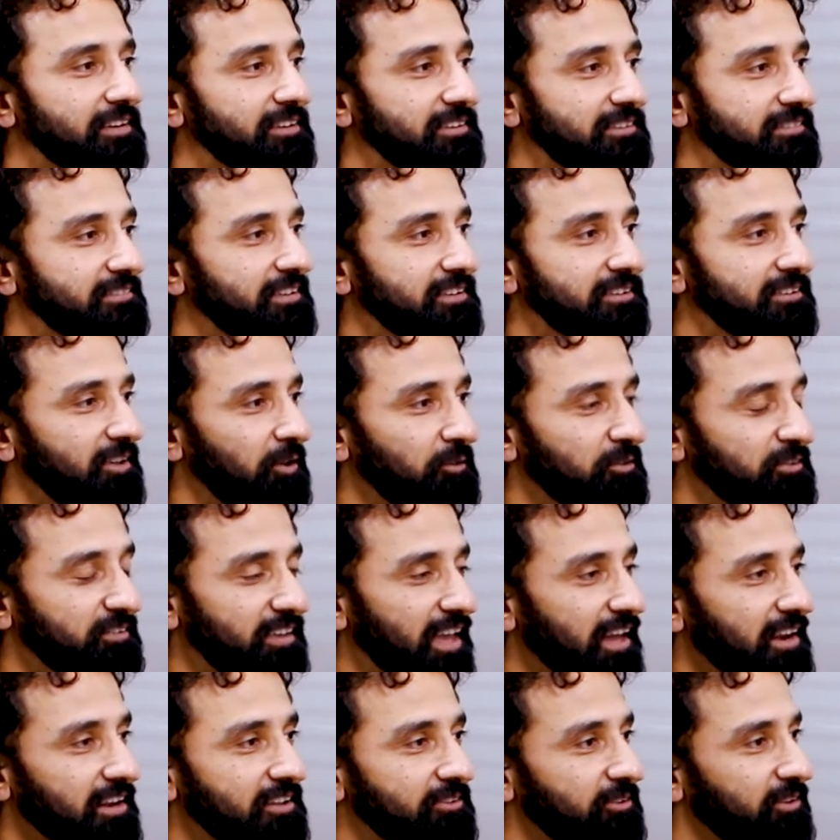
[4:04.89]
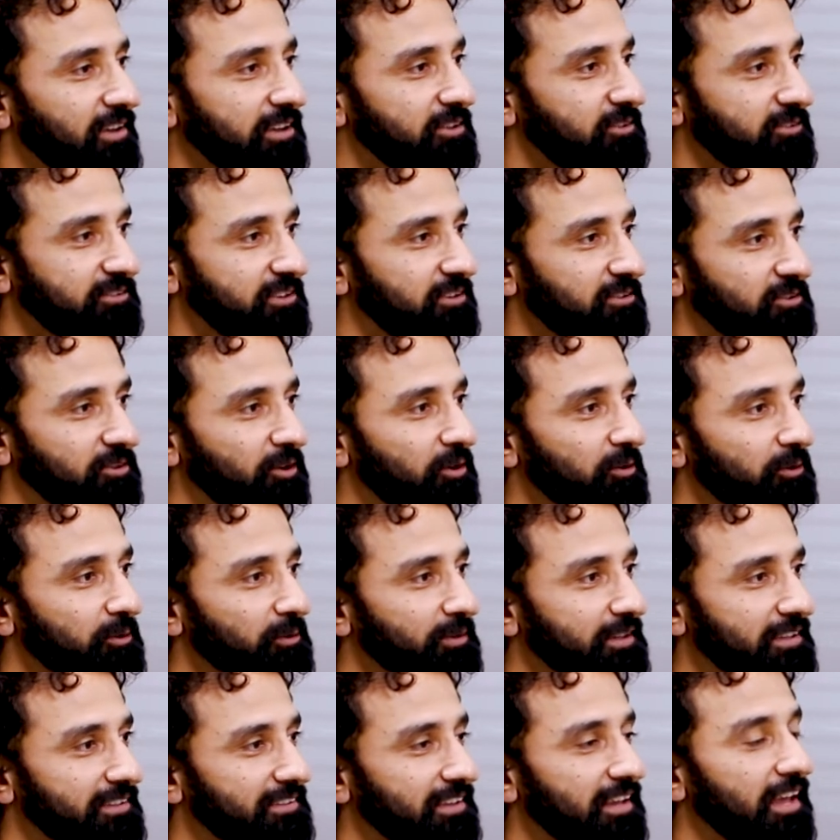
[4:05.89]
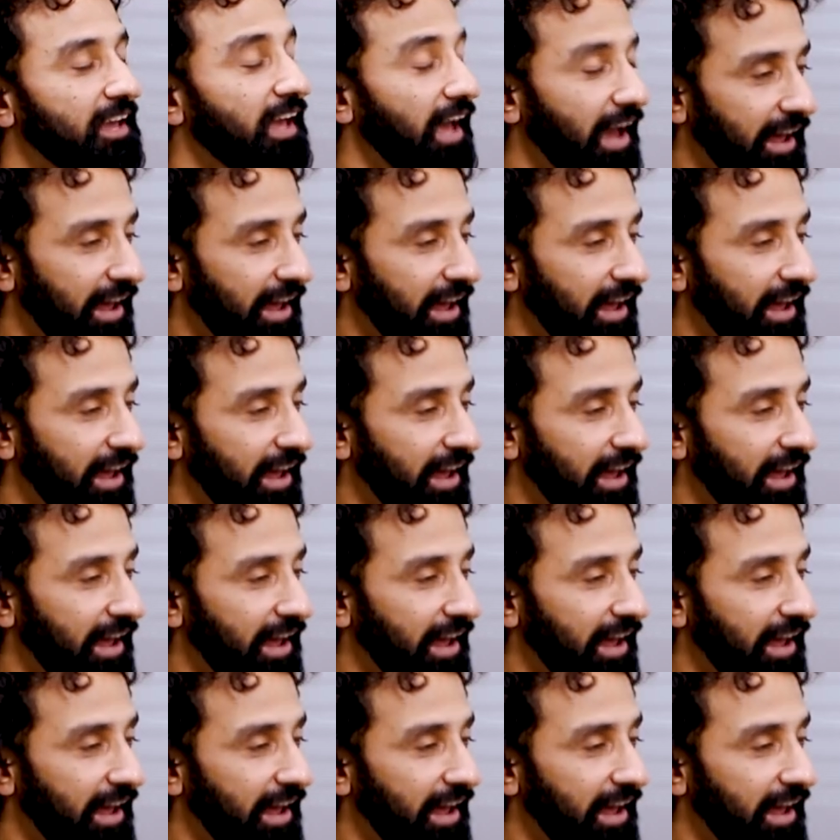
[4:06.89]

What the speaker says: this sounds scary, so let's just not do this.